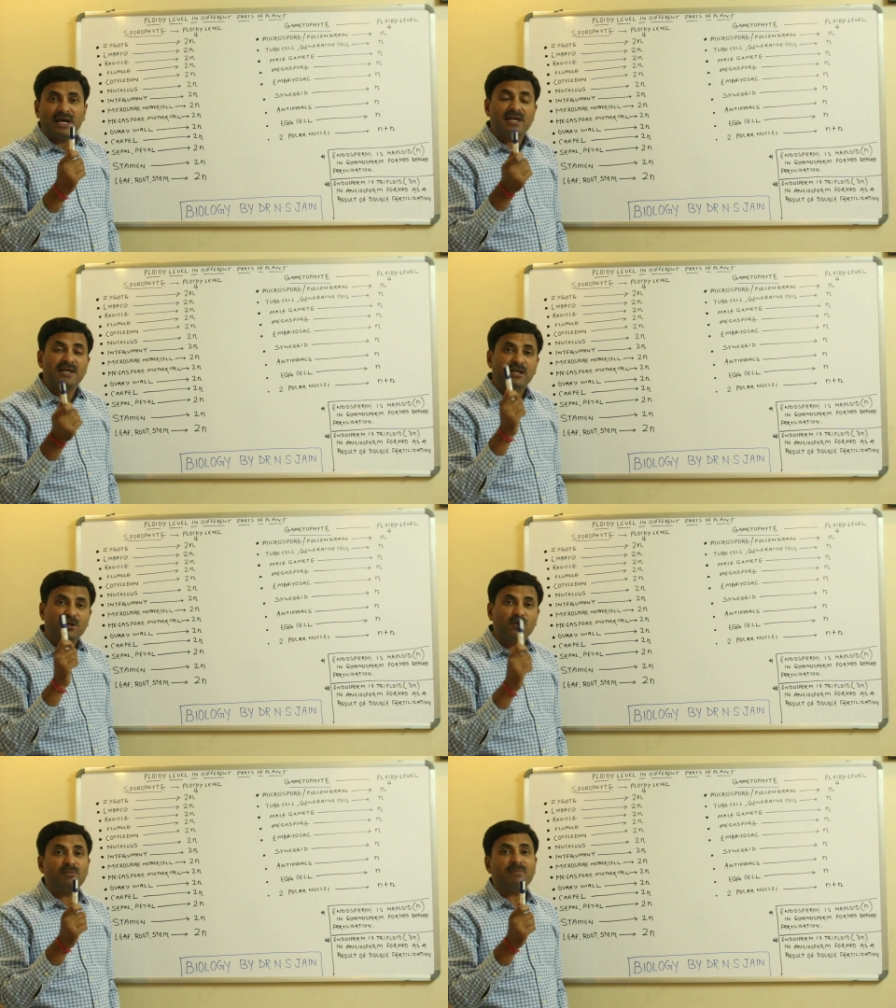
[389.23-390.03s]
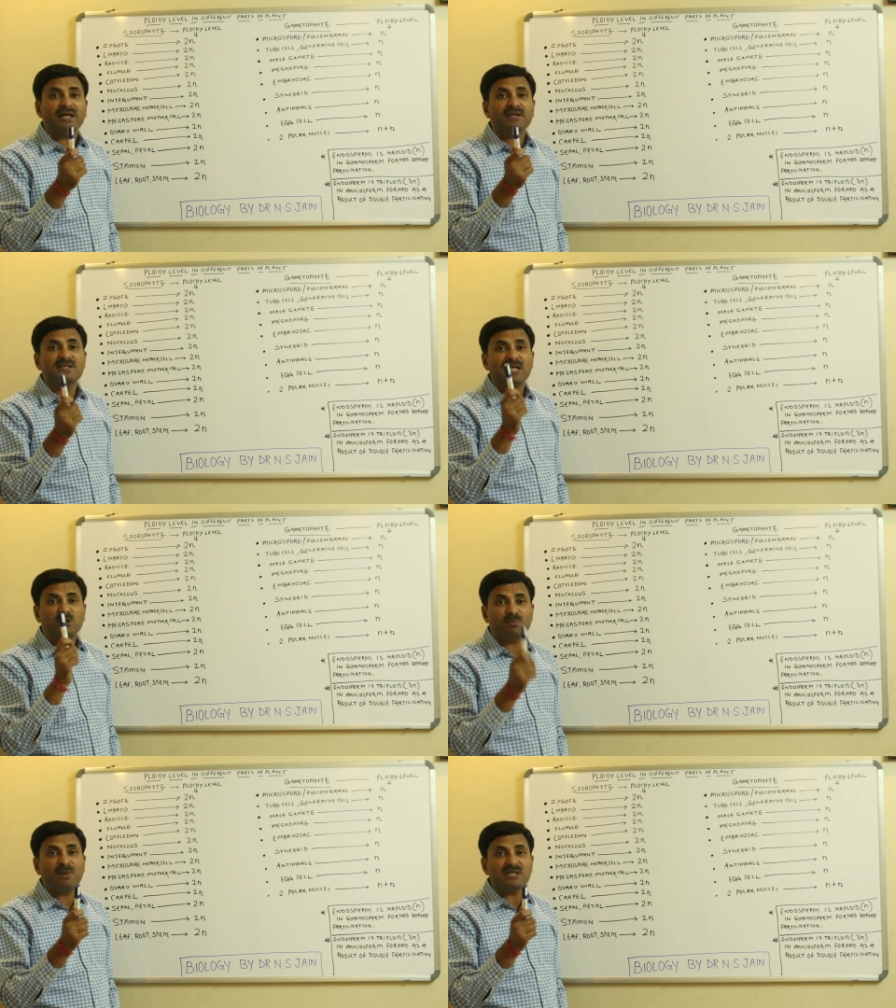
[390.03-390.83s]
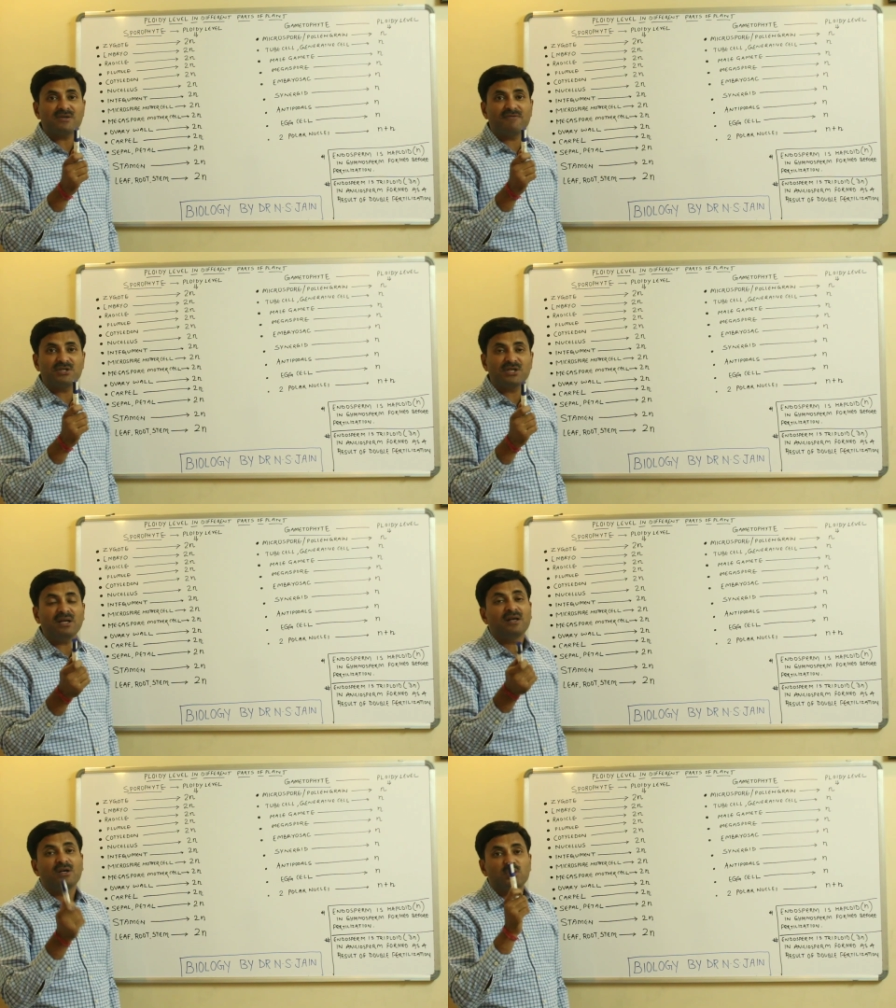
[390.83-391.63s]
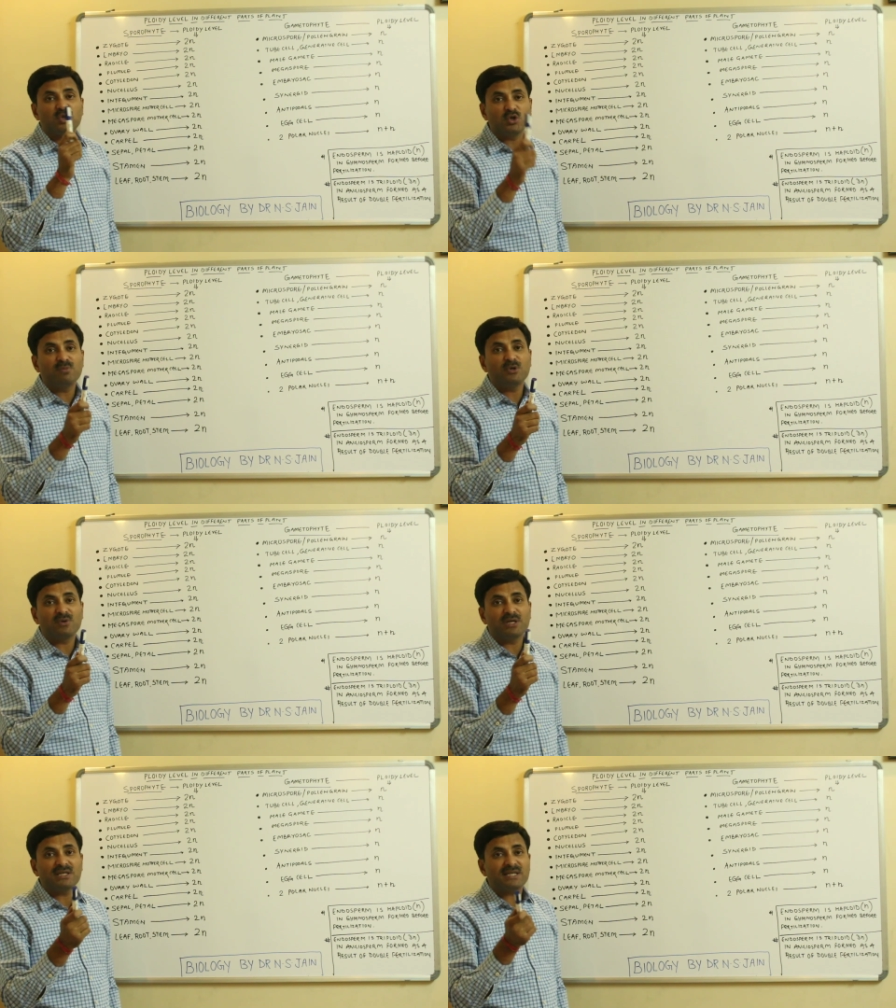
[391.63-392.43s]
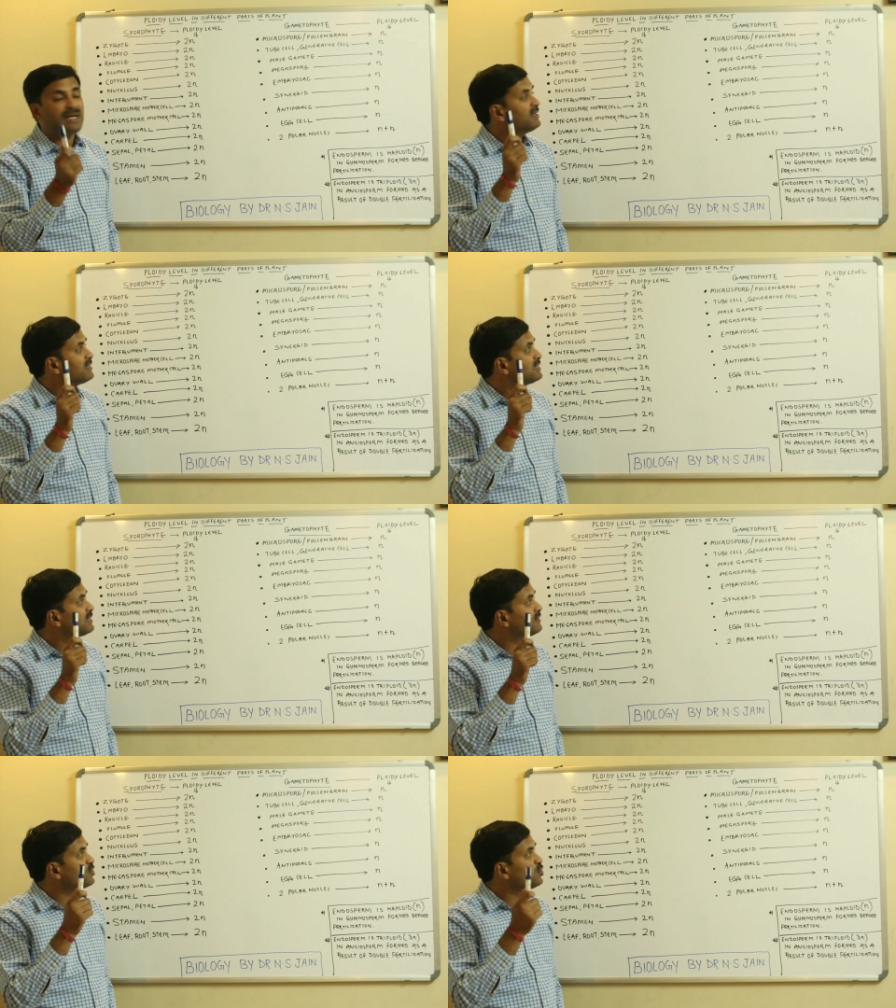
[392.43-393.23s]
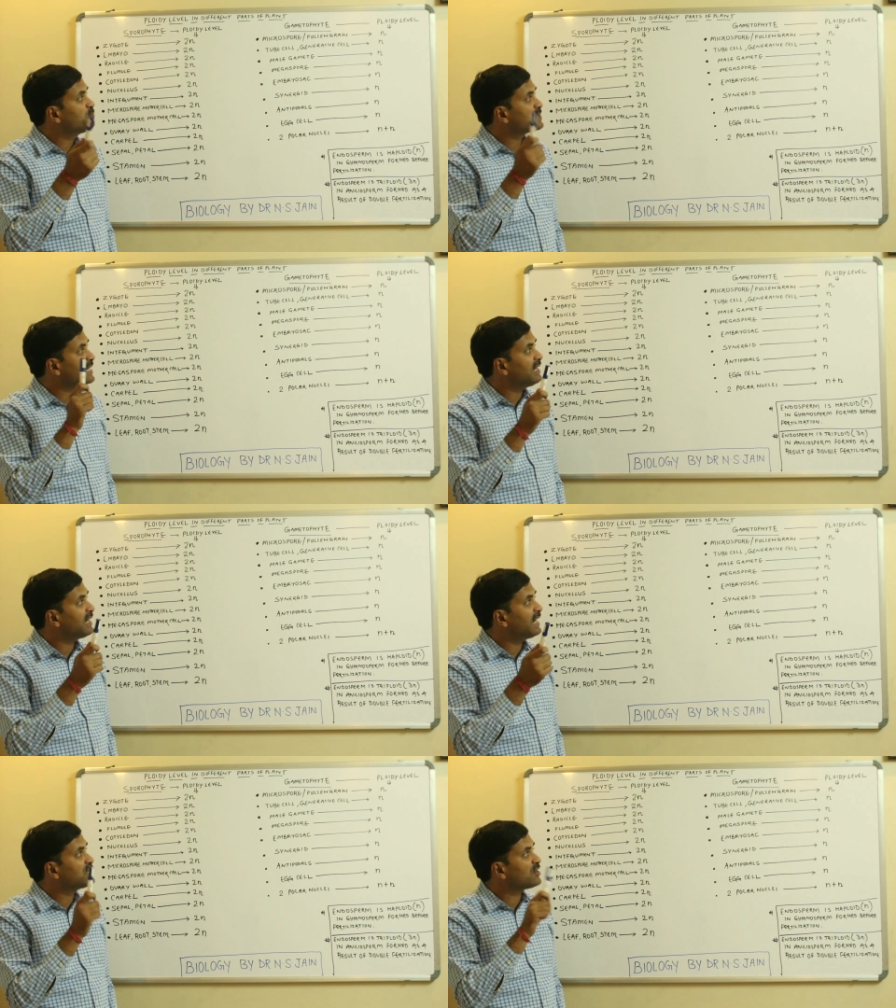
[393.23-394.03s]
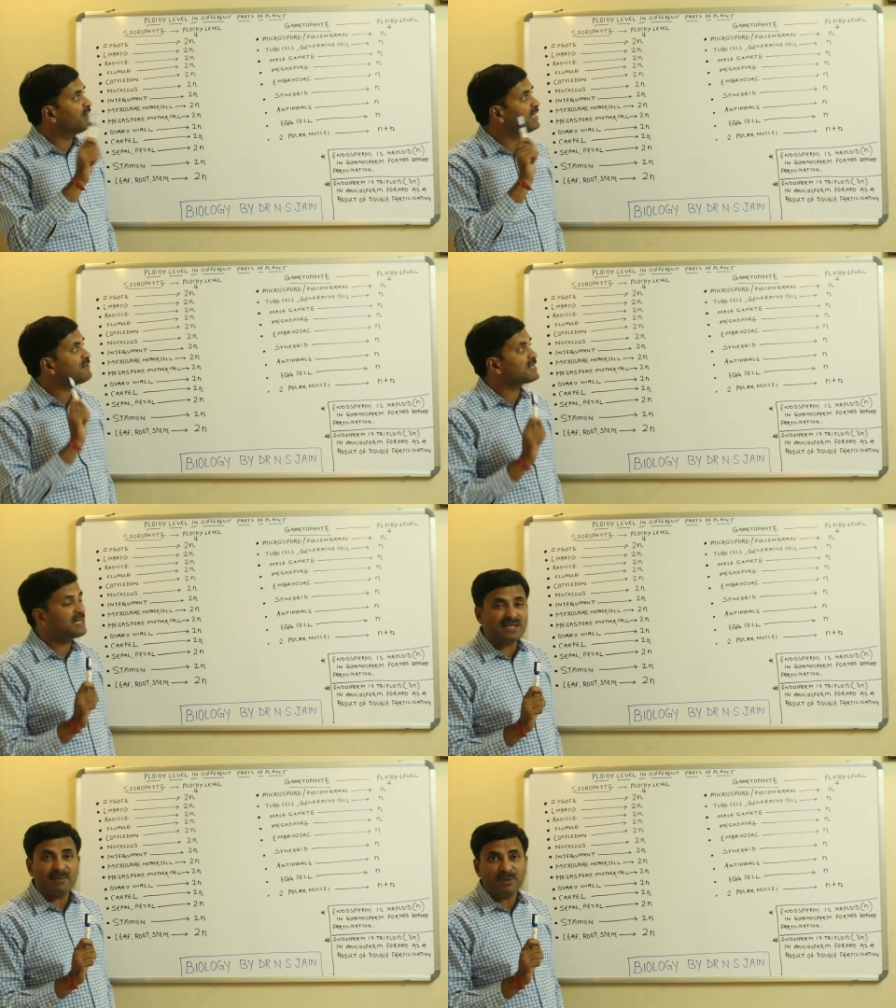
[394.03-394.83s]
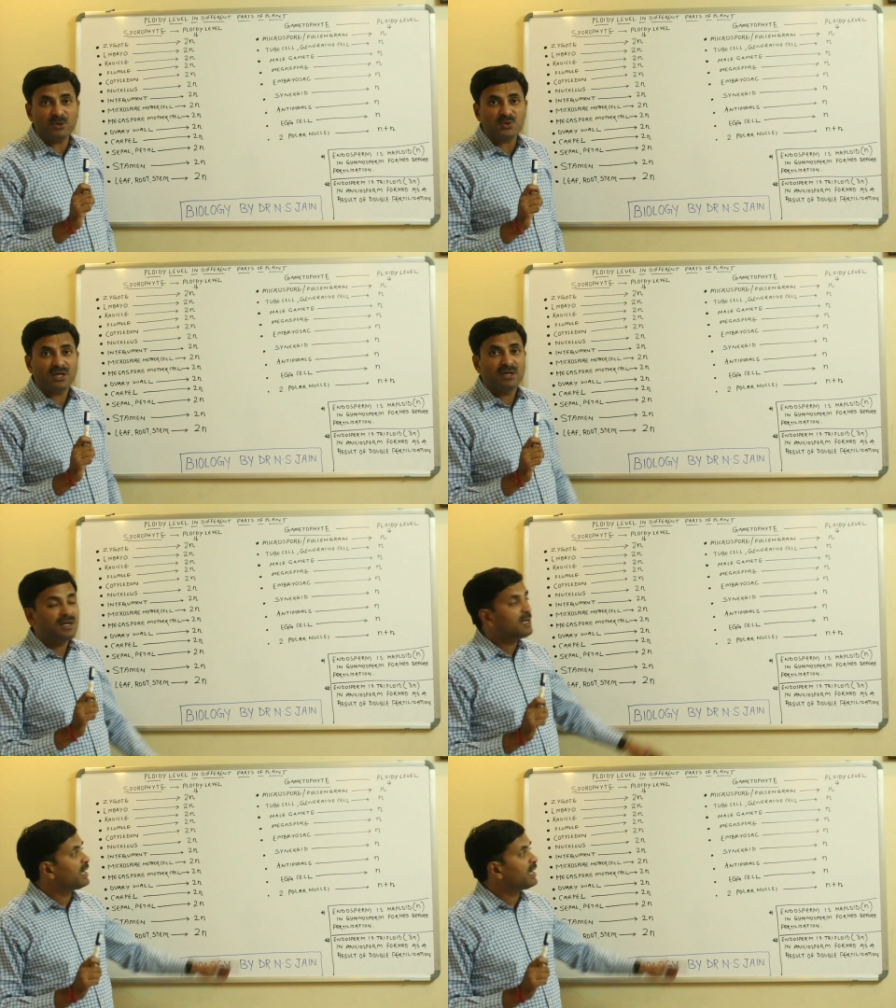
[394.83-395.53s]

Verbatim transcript: and later on by the cytoplasm division, tube nucleus and tube cell and generative cells are produced.